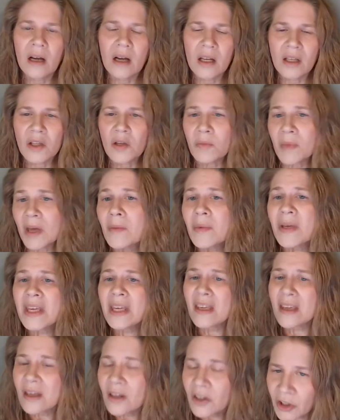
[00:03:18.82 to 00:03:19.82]
You may be
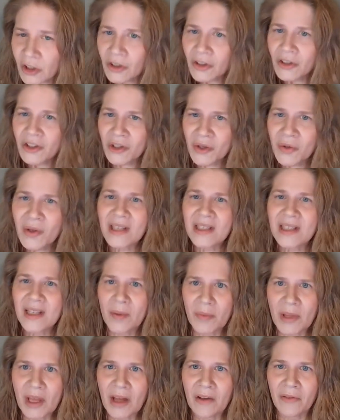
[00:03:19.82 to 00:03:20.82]
eager to
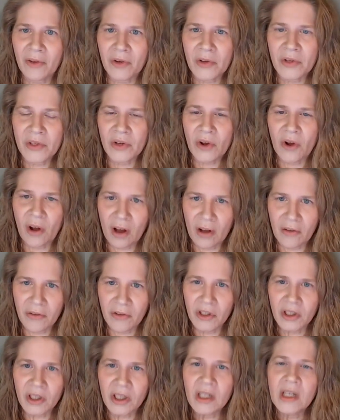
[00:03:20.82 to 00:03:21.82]
accept that first
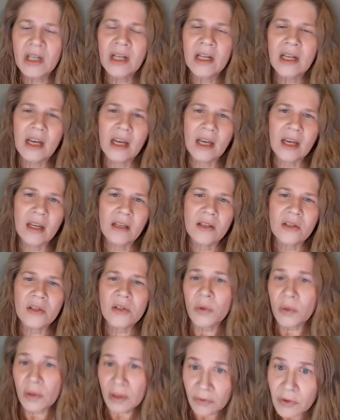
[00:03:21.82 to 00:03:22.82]
offer, and
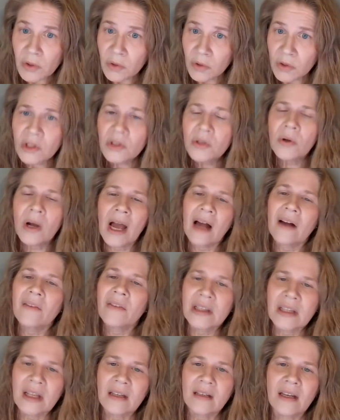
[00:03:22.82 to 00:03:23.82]
so if you do, having
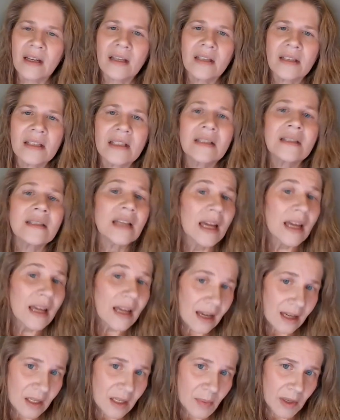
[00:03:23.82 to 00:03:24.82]
that 90-day
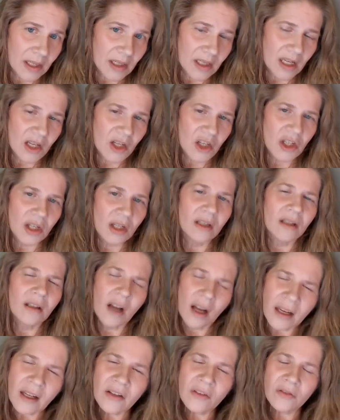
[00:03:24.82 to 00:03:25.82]
expectation
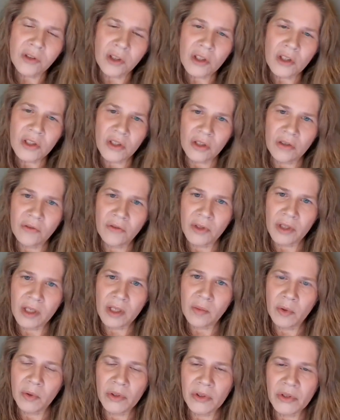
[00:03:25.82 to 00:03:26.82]
kind of looks good for the
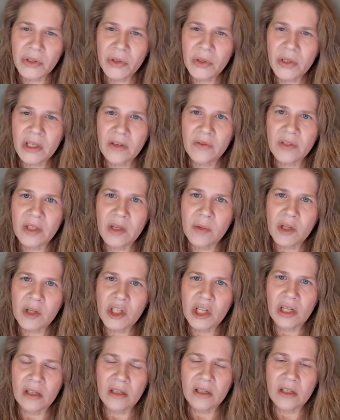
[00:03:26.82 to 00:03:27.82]
employer too. It gives them a
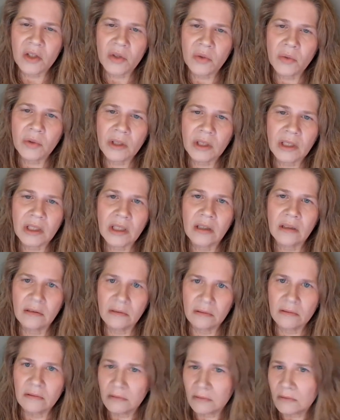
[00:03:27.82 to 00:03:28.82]
chance to really
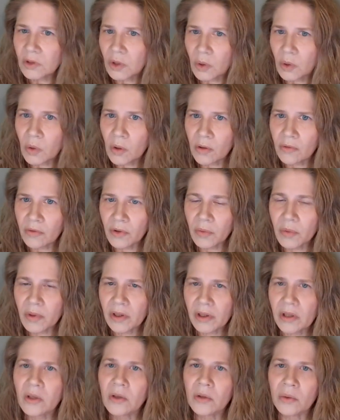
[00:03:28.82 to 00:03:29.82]
go over with
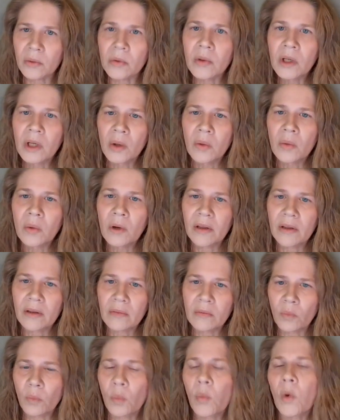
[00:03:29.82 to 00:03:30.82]
you
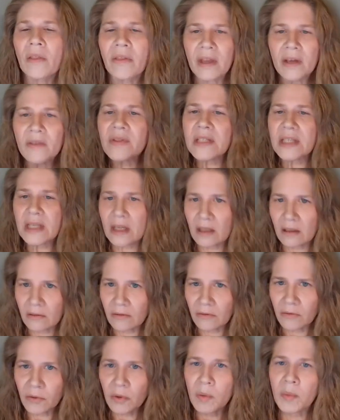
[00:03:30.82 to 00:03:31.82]
what they've seen
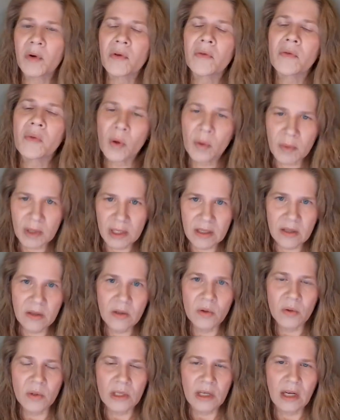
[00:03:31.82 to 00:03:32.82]
for performance in
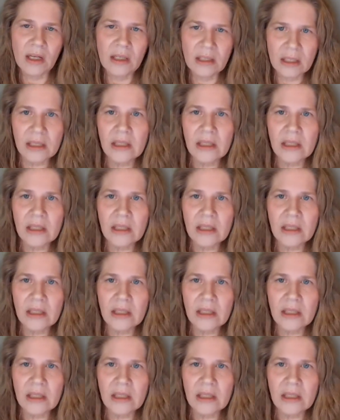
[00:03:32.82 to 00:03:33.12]
those 90